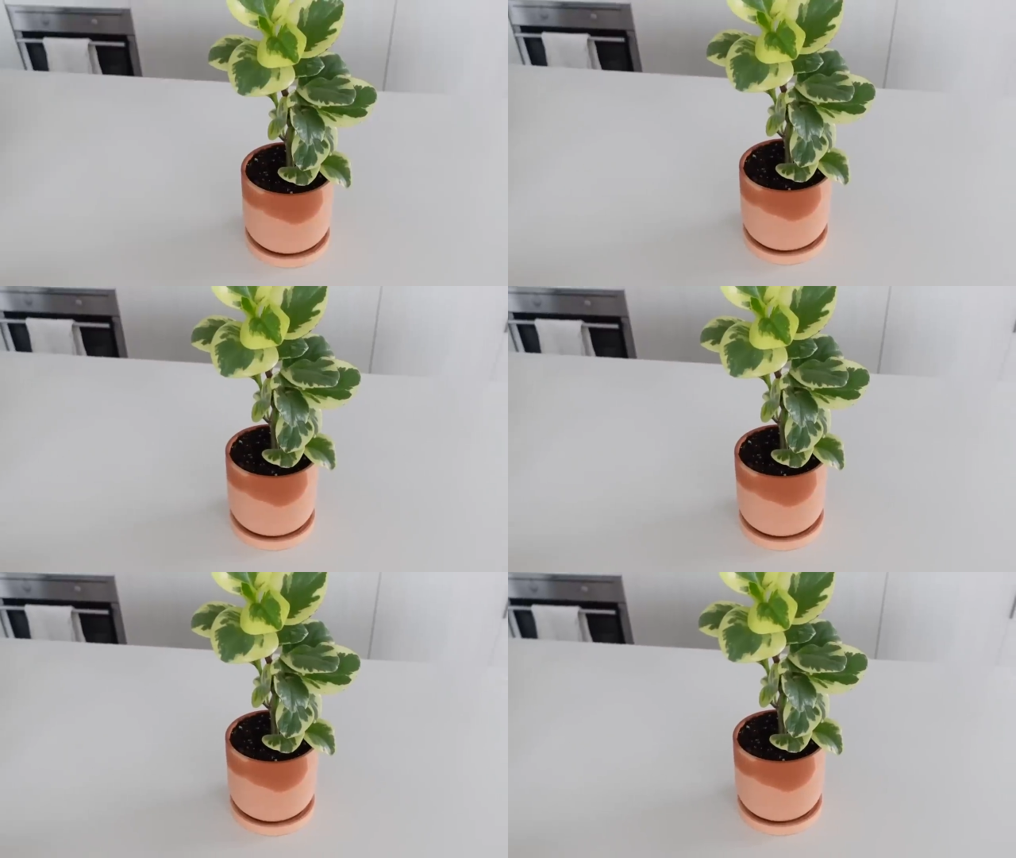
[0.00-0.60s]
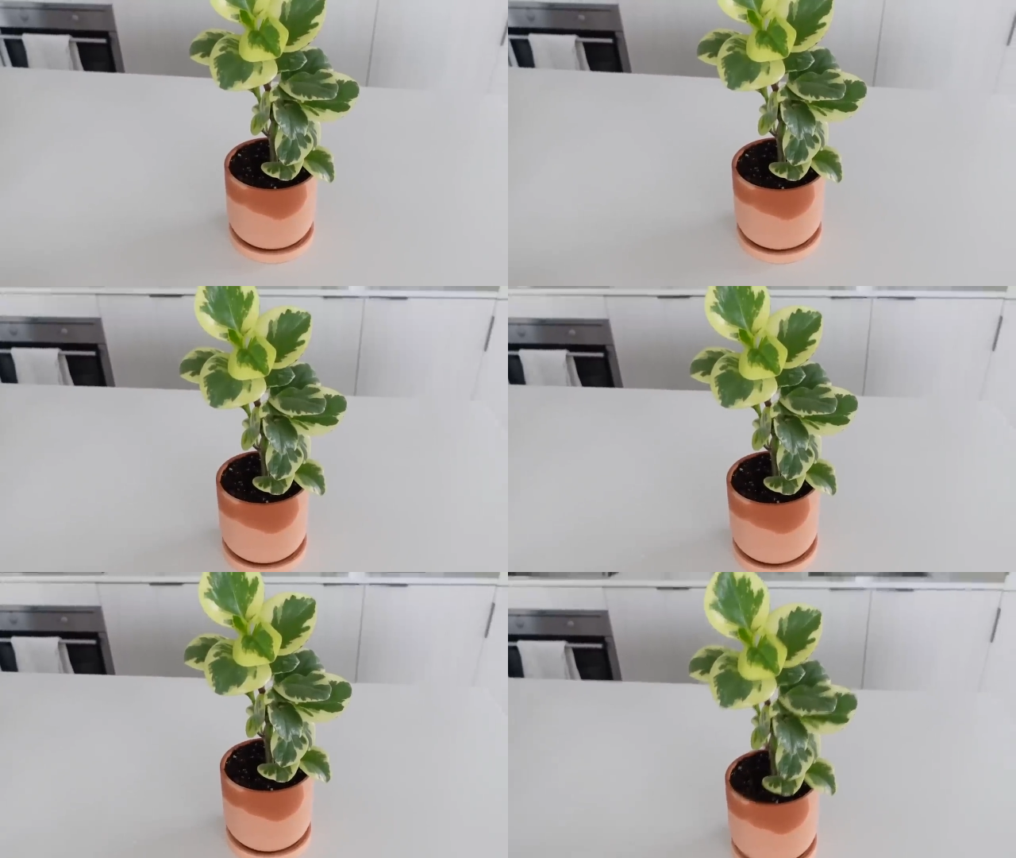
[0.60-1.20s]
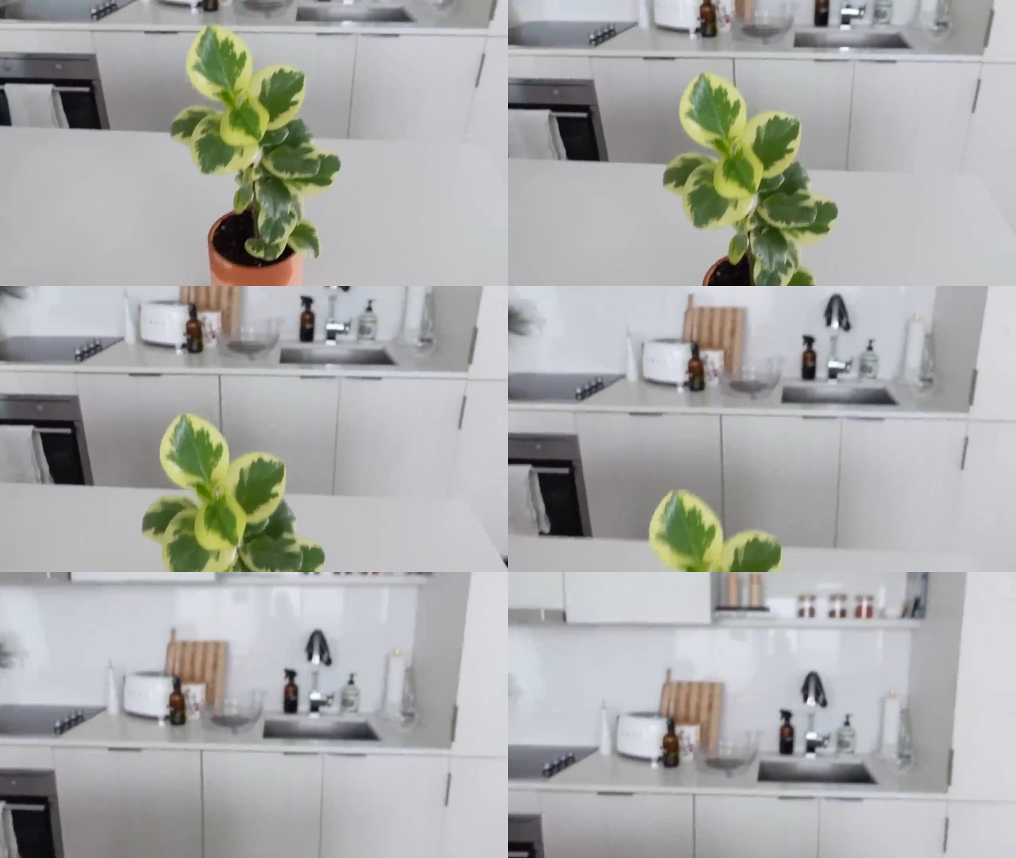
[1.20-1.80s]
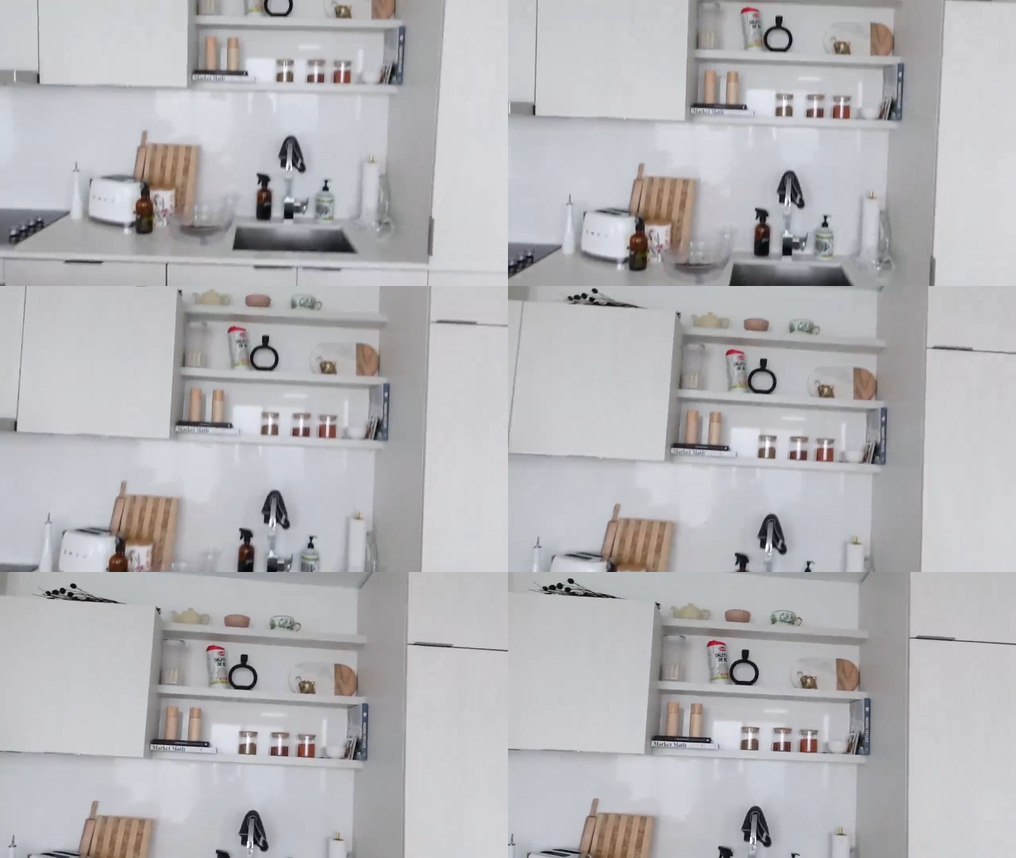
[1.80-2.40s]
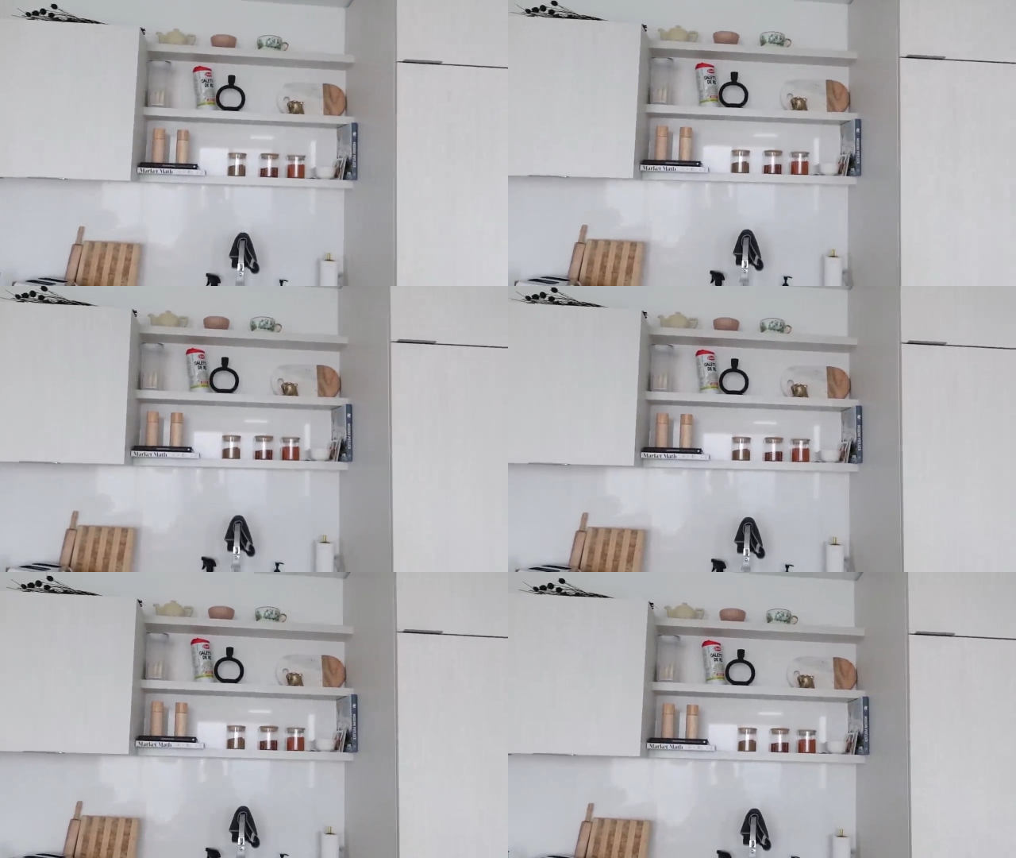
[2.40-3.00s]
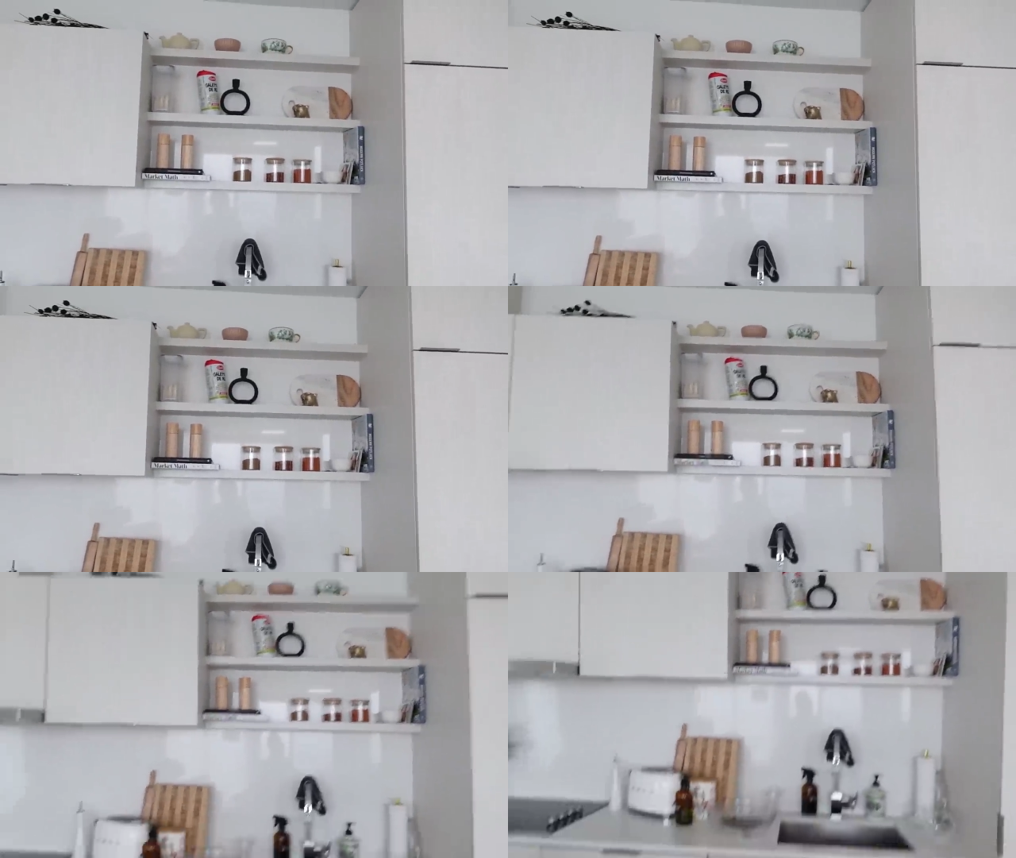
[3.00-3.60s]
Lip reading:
(no speaker visible)